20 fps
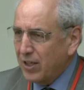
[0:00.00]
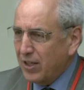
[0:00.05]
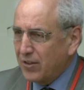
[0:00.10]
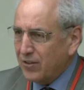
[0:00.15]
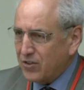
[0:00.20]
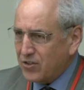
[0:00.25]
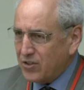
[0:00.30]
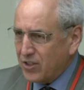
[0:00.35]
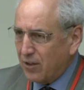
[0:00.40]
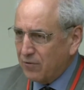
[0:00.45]
the
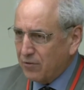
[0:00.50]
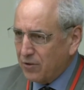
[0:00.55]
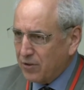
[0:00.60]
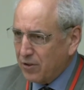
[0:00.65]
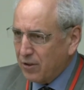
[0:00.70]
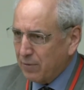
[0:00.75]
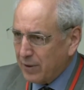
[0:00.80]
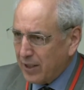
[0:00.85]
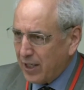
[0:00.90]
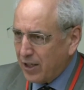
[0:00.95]

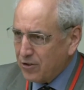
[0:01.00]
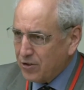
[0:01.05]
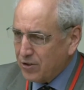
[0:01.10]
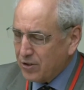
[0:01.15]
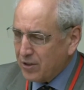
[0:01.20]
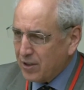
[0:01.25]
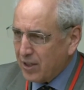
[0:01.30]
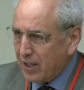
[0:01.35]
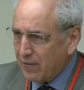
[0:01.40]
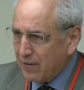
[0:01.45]

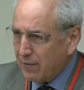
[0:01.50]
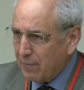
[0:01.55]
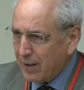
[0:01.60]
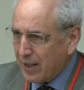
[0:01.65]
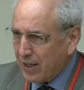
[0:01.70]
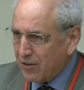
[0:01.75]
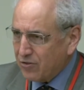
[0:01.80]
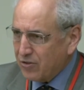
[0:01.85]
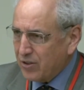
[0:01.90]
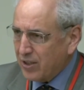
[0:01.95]
self-determination of the
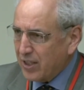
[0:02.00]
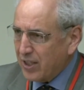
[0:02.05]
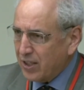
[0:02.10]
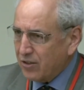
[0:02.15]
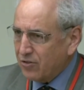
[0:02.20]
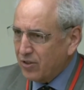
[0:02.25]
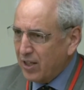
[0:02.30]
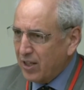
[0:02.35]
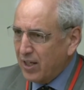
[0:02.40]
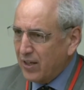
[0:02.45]
Palestinians,